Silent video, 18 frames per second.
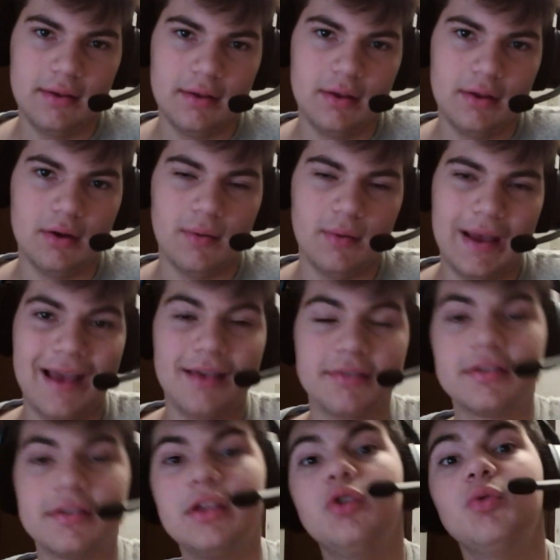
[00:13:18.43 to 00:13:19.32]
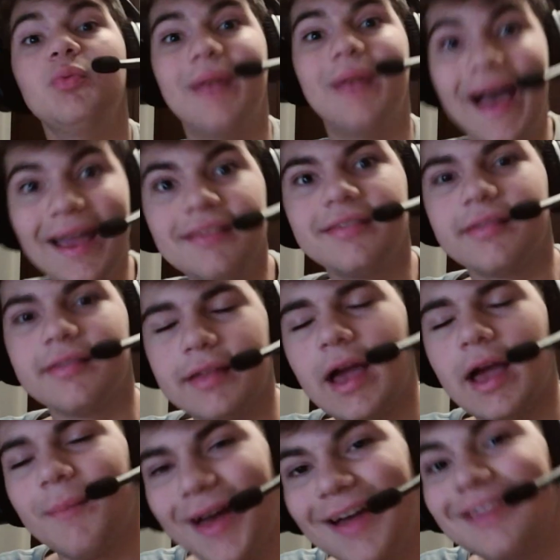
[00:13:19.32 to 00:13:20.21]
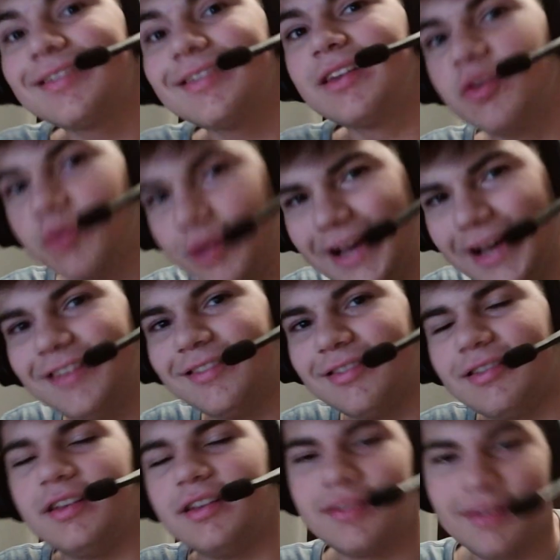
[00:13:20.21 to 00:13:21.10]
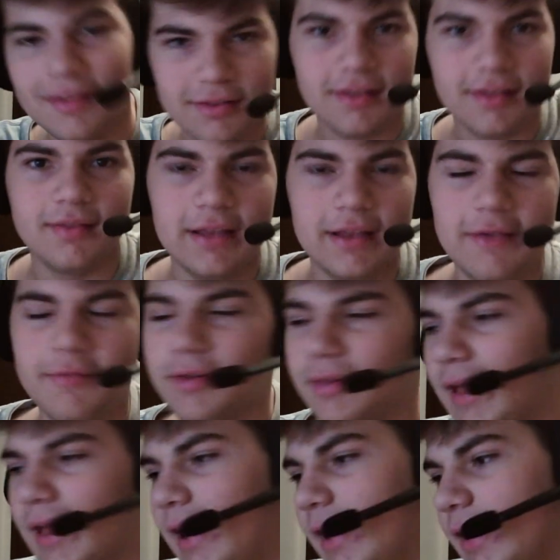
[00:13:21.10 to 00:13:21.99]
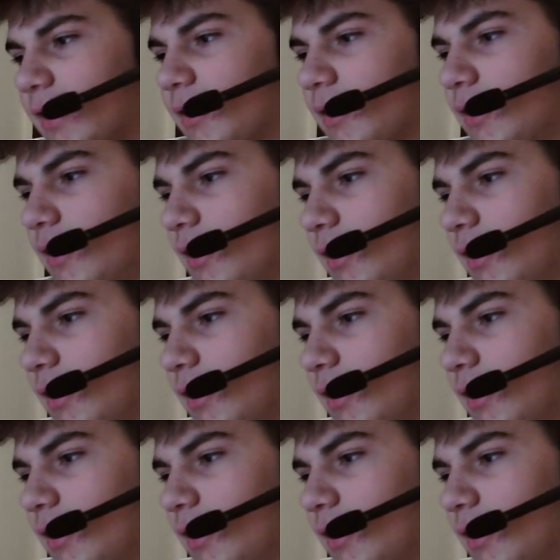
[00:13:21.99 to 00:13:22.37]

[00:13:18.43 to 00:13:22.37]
you know, asking you nicely. I'm asking you nicely to leave a like.